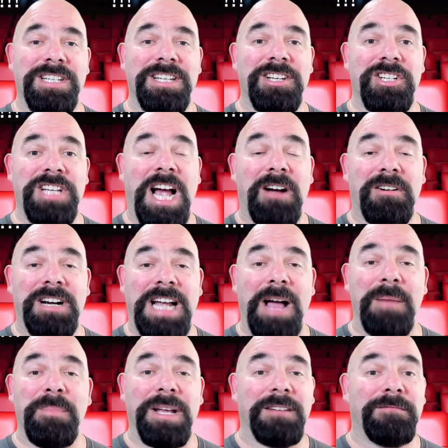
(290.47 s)
in the shower and
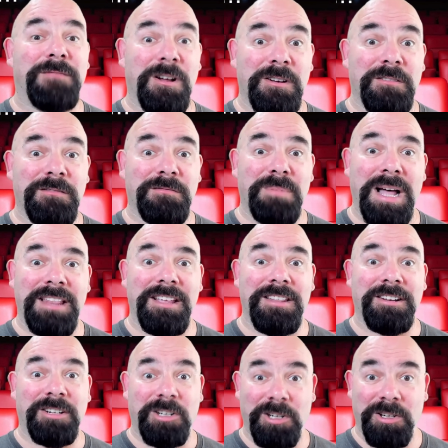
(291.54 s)
got made fun of by the
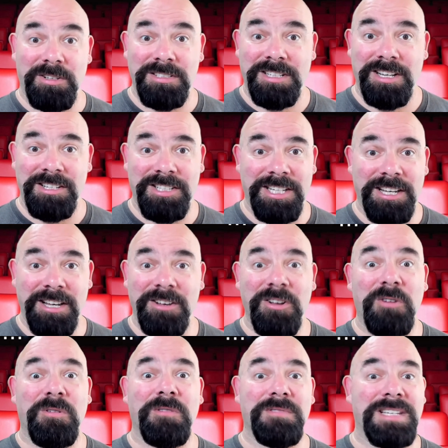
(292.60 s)
other girls because she didn't
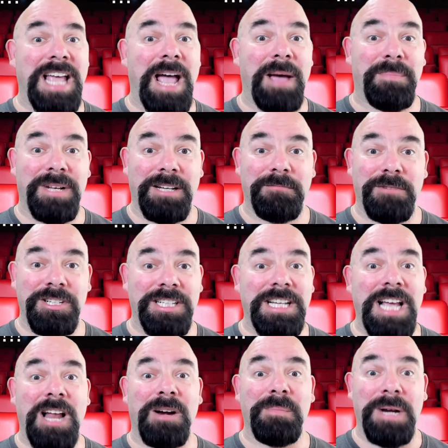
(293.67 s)
know what was happening when she
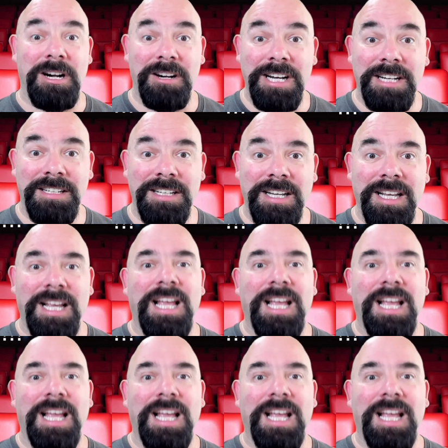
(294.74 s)
got her period.